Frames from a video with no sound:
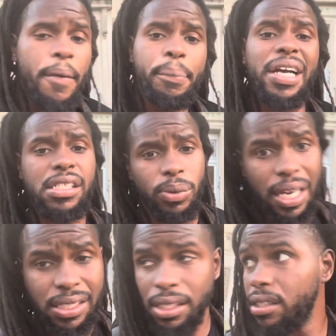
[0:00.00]
Pricey, when
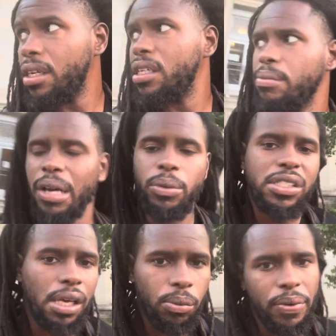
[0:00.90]
I see the judge, I'm like,
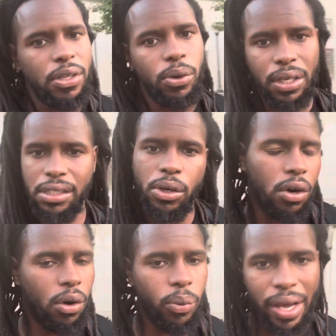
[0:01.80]
what's up? What we doing? Let's go the
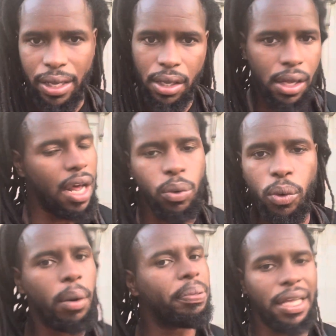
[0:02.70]
whole way. I don't
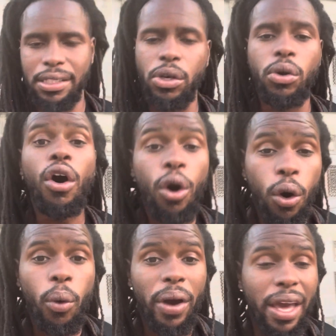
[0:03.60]
want to play. Let's go the
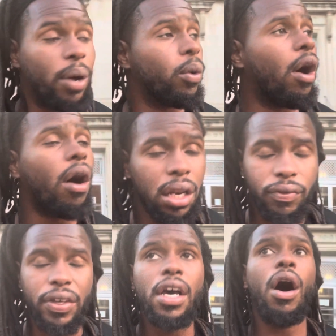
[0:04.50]
whole way. I want all
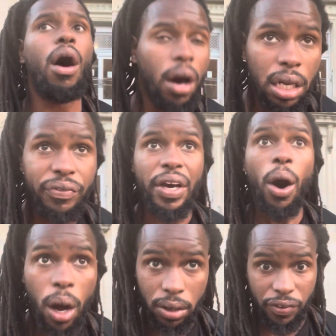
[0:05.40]
of it, all of it,
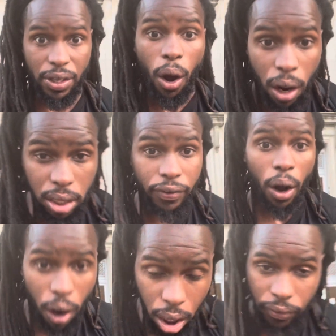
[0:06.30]
all of it, all of it,
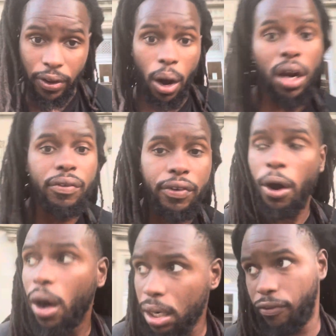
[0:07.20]
all of it, all of it,
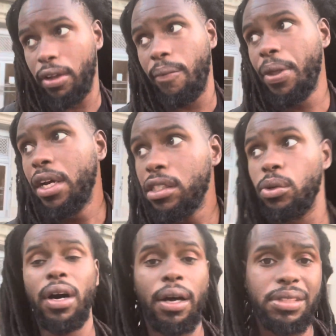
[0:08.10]
all of it.
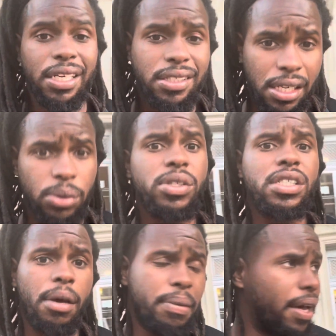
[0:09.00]
So, uh, Judge Chester, what's
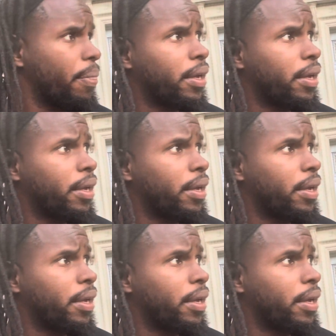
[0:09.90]
up, man?